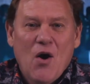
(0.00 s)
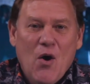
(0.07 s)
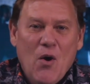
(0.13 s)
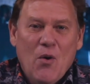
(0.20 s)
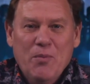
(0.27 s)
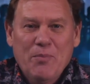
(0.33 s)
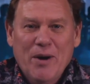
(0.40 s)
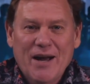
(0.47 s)

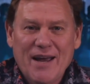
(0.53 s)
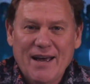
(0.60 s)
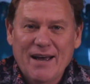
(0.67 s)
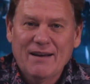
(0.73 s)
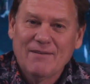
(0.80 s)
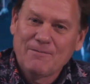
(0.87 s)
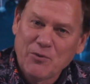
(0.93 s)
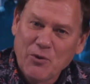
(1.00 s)
owned by
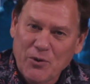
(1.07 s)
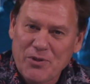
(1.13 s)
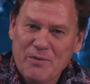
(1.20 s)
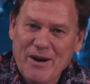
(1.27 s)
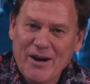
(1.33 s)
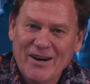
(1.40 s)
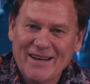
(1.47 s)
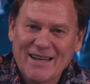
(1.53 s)
a North
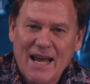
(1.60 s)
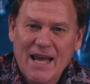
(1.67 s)
American